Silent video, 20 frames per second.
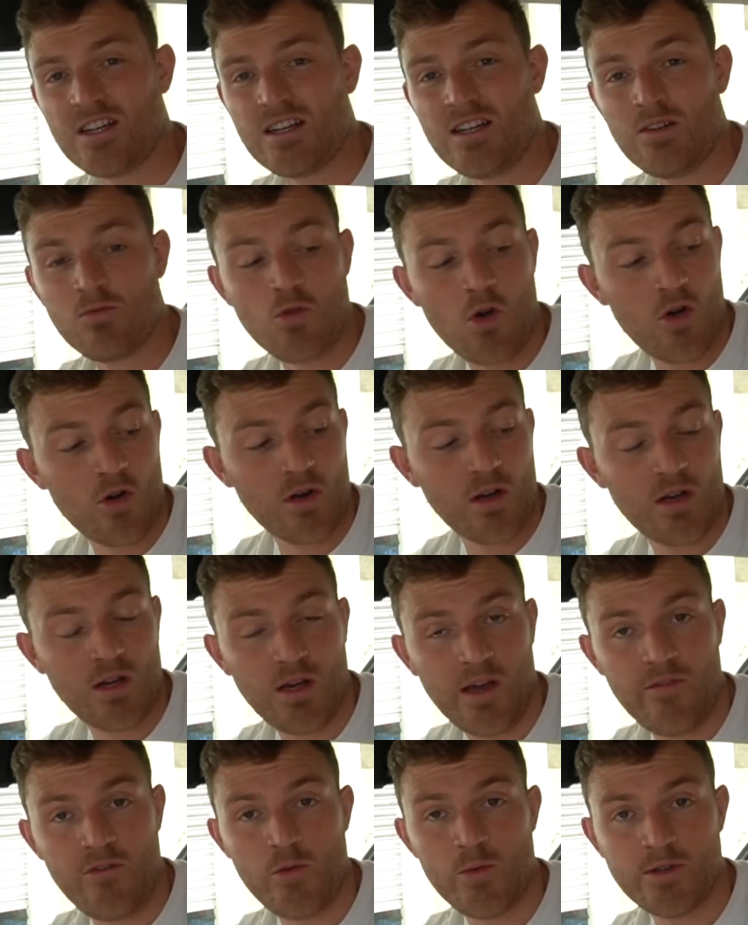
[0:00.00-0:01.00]
wrong.
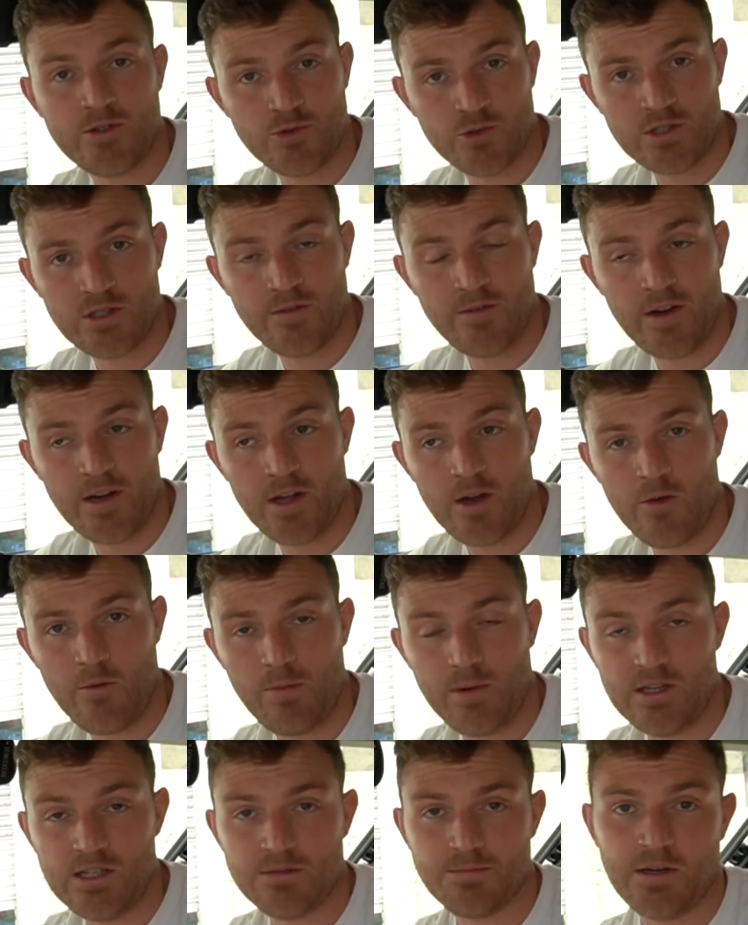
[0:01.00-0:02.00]
If you enjoyed the video,
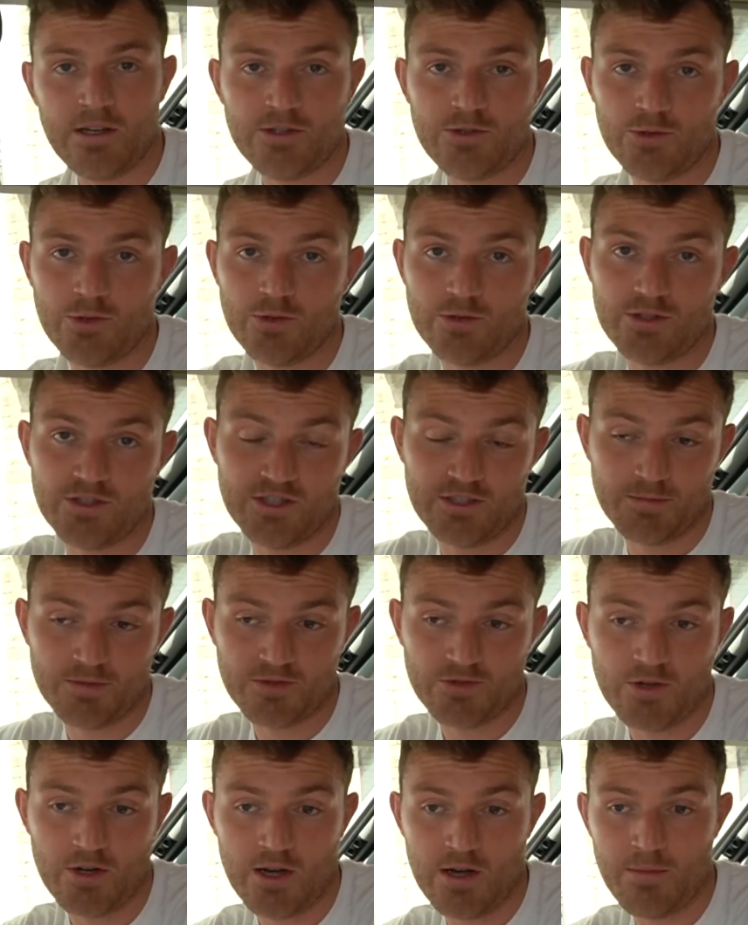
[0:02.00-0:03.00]
please make sure to
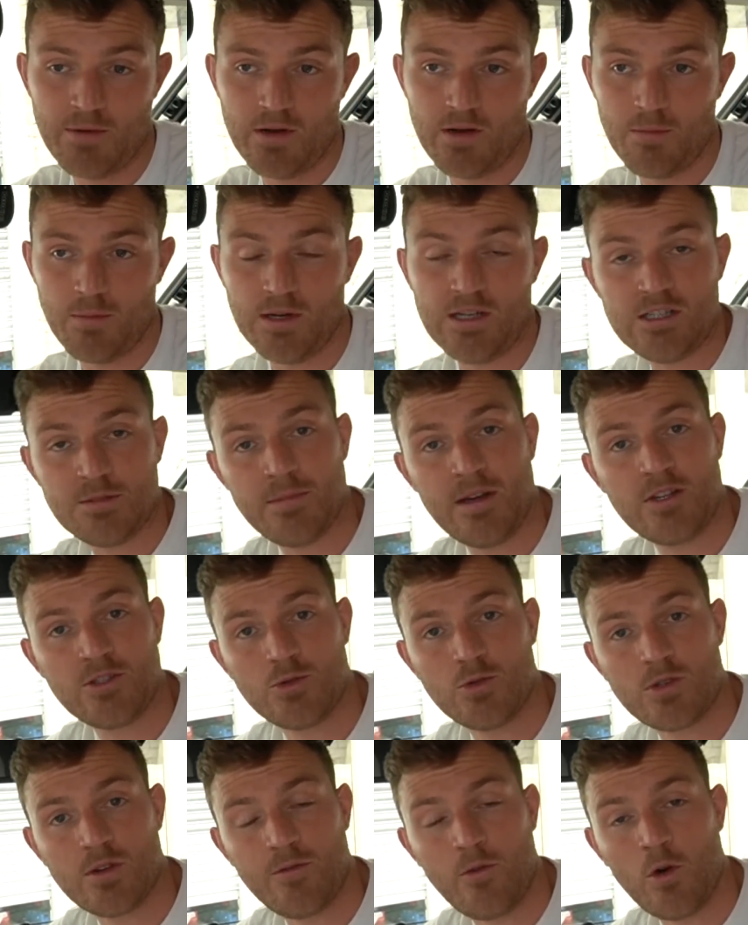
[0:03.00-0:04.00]
subscribe. Please make
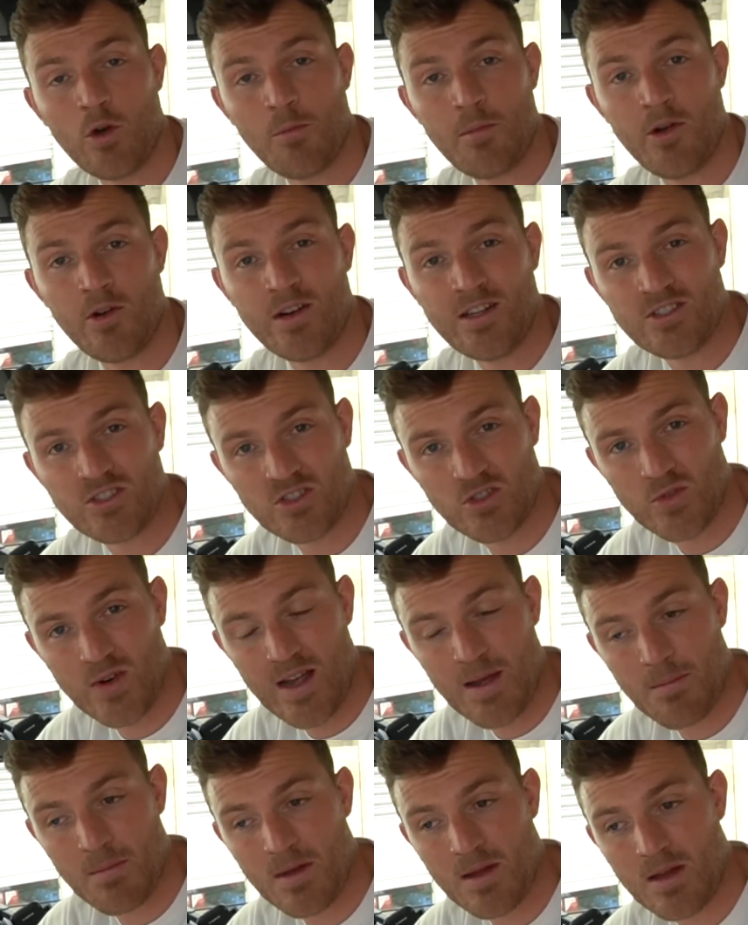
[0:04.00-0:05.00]
sure to follow me on
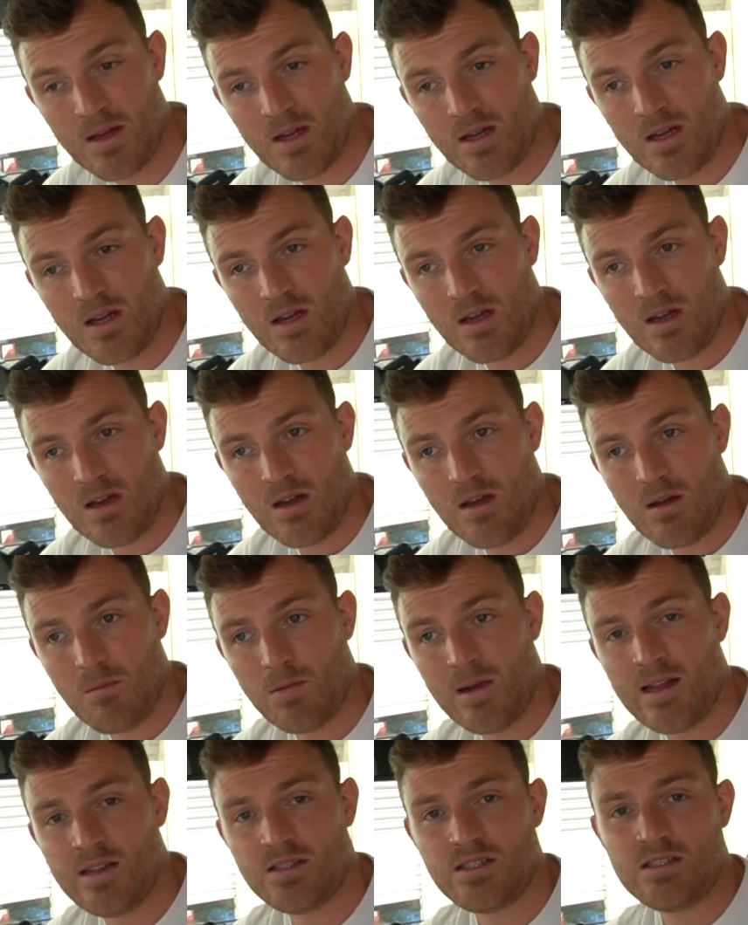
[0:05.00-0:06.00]
Instagram.
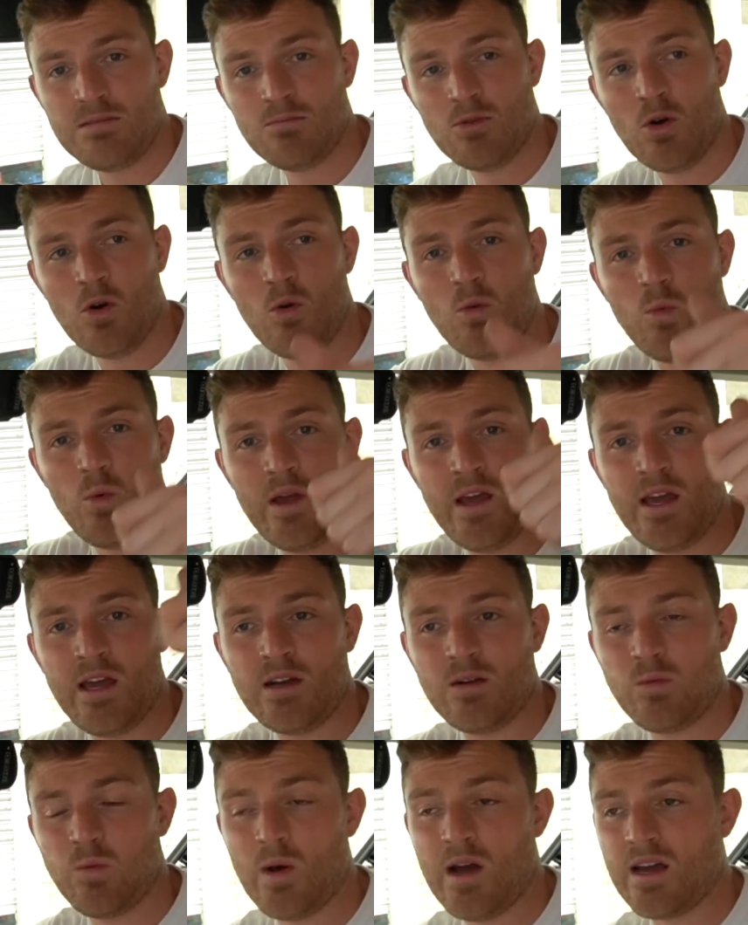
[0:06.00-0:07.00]
Plenty more
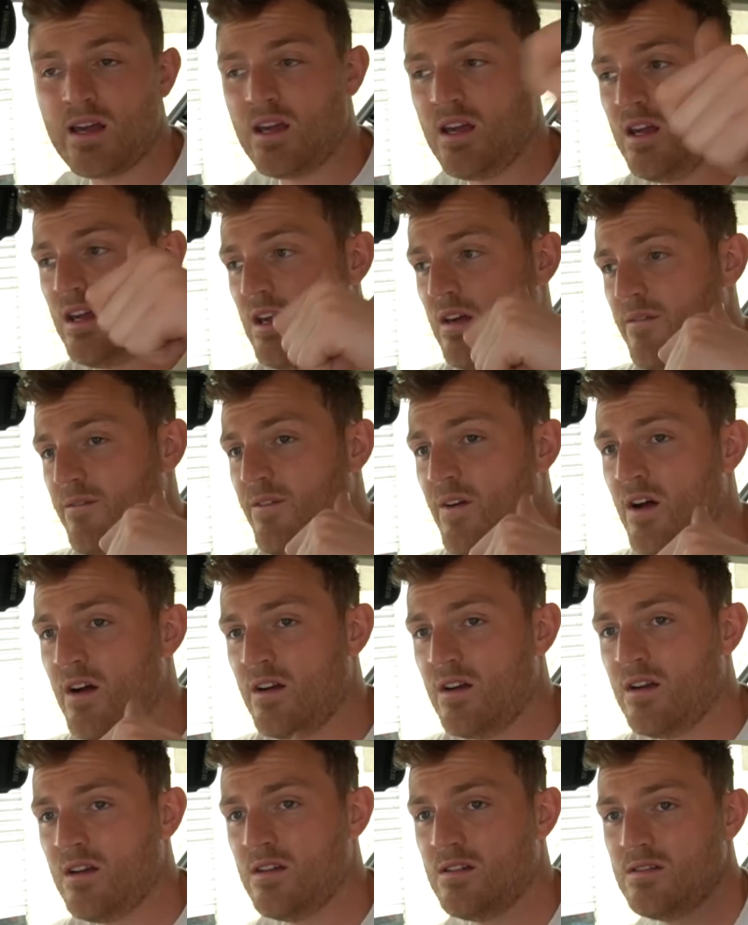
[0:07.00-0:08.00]
weird, wacky,
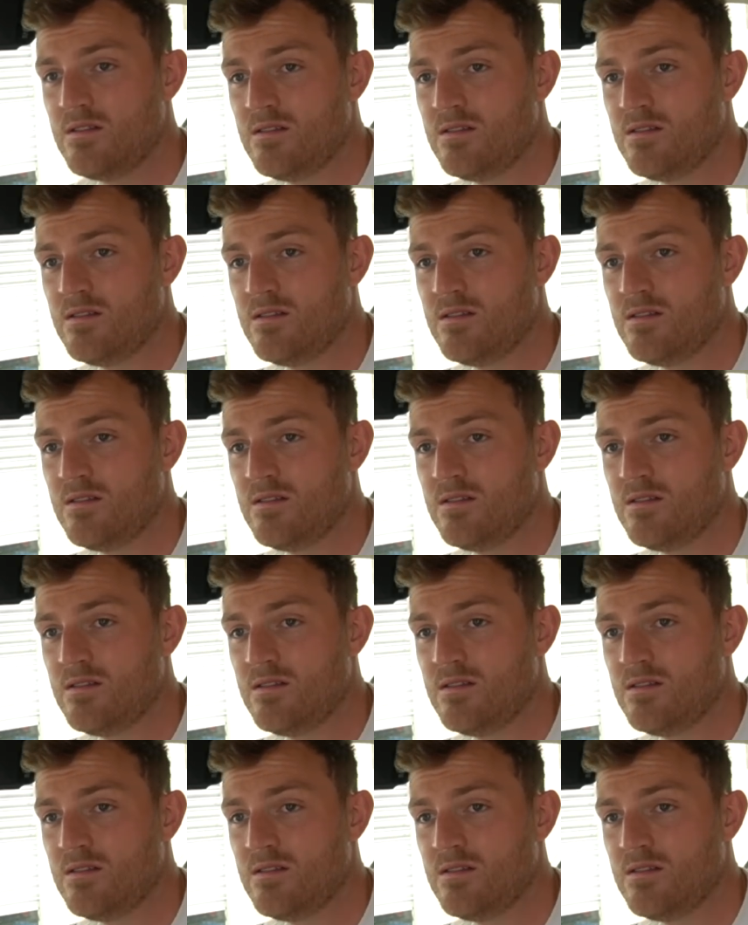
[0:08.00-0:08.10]
fun,